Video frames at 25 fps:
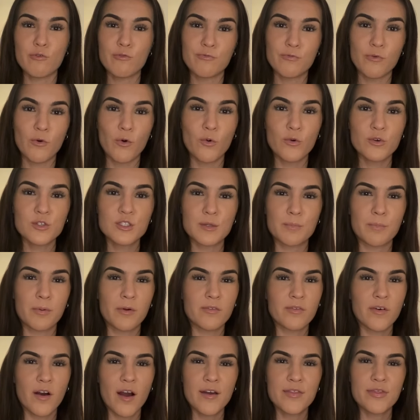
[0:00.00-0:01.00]
force to
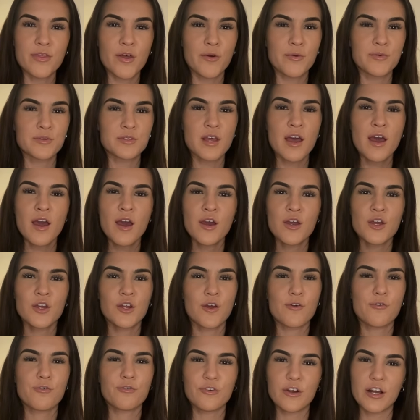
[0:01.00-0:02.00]
provide those, you
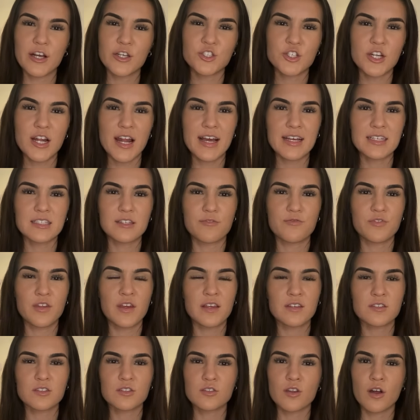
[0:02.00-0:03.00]
know, fresh legs if
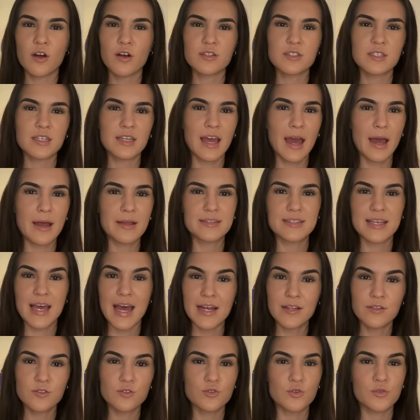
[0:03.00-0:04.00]
things start to get
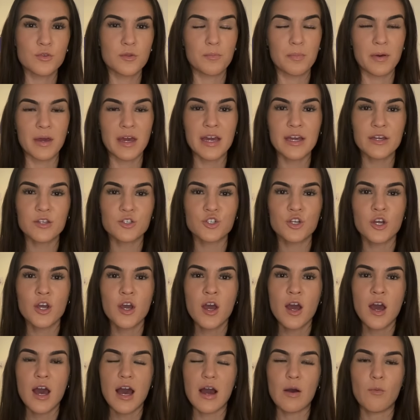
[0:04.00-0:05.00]
tense on the pitch
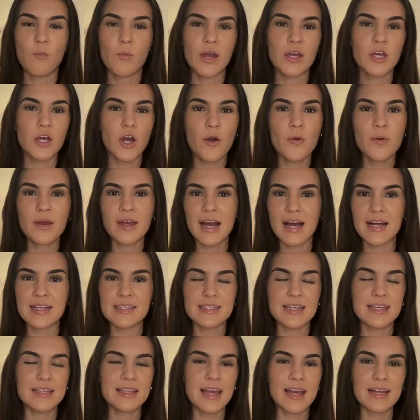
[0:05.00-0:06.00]
and we're going
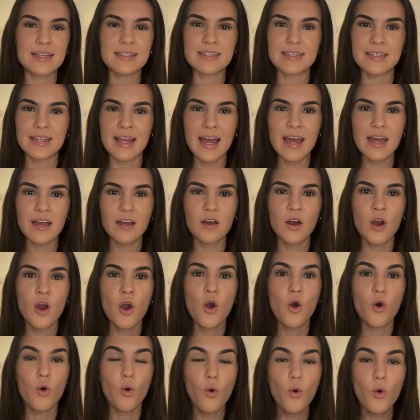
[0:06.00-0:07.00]
at it neck to neck?
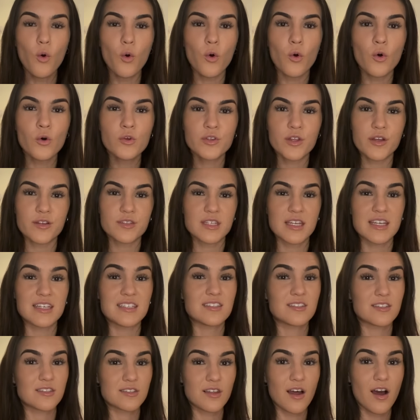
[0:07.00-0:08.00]
Or does he
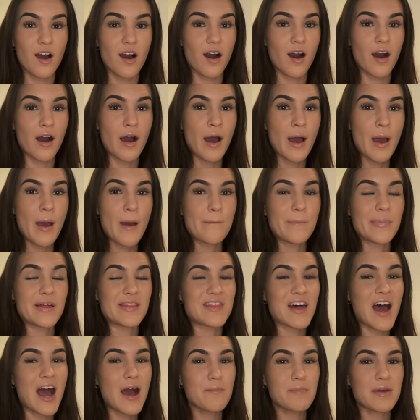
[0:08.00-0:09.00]
start? But
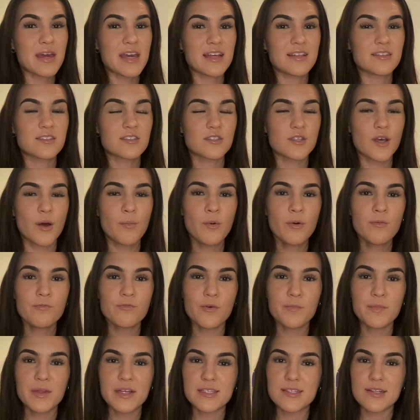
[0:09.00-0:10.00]
that means someone
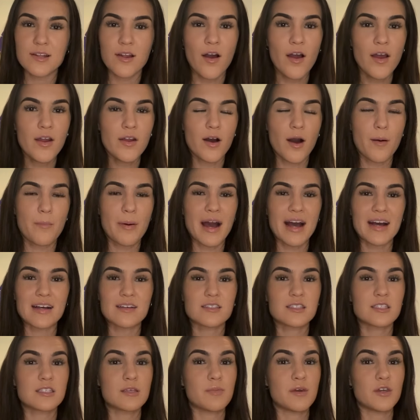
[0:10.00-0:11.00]
from this lineup
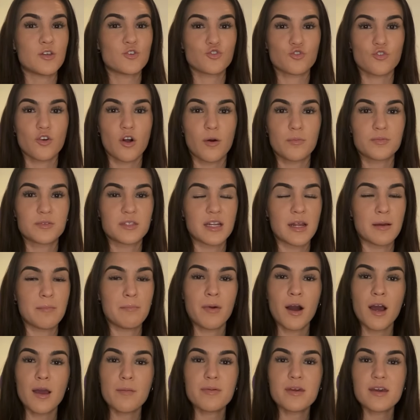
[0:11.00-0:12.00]
has to be dropped, and it
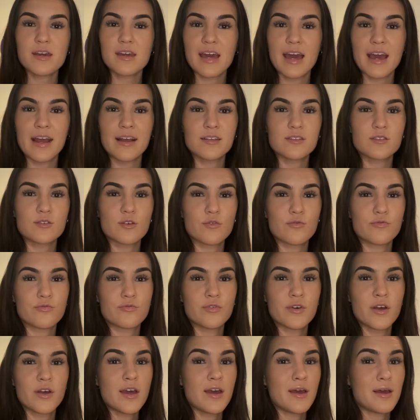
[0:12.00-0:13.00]
might be a case of
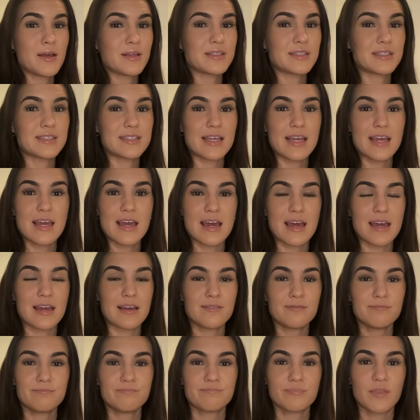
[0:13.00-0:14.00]

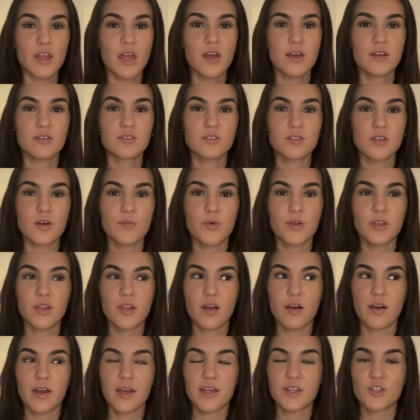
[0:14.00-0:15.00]
seeing someone
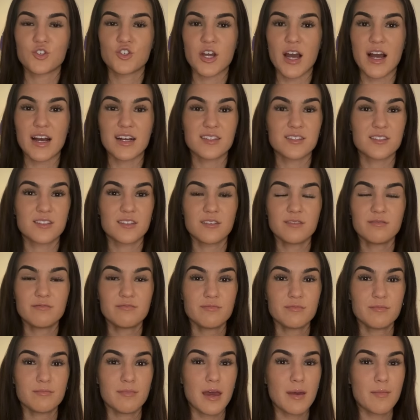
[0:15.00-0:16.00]
like Jackson
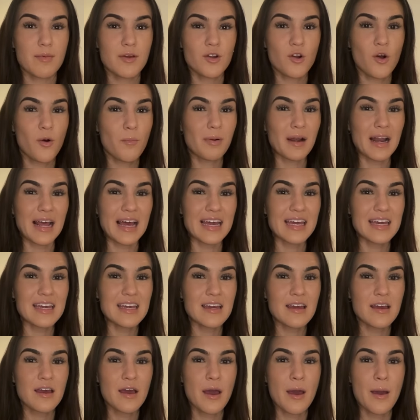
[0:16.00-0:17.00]
maybe not play,
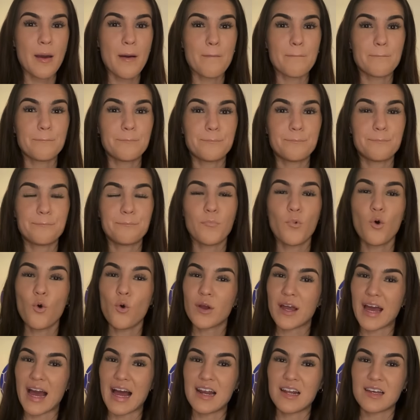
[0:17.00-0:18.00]
or
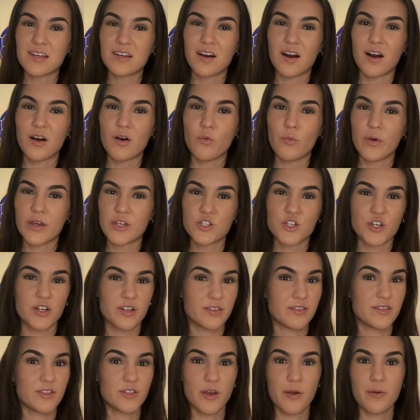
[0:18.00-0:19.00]
Gallagher, which
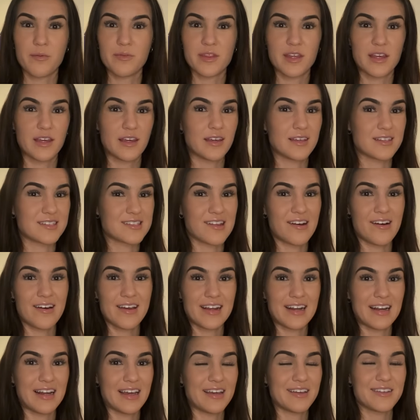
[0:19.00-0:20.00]
I don't think is
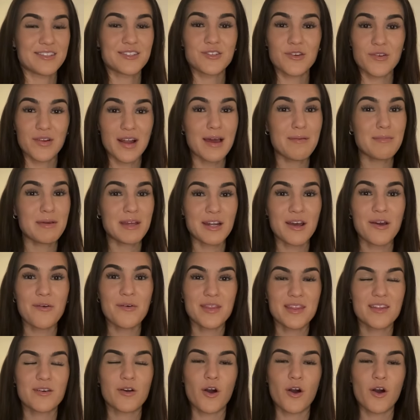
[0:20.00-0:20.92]
likely. So let me know in the